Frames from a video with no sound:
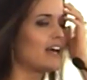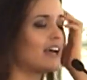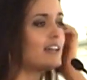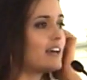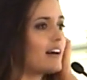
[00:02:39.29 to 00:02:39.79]

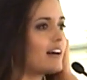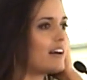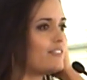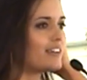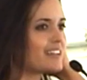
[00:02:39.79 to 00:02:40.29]
And
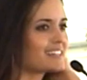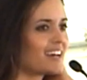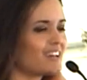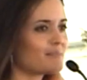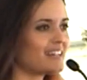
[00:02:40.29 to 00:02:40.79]
I feel like it's
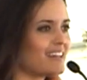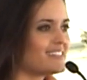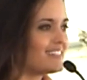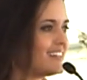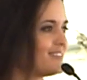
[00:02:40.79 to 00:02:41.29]
kind of my
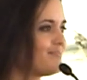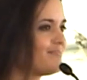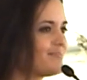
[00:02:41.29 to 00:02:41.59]
destiny.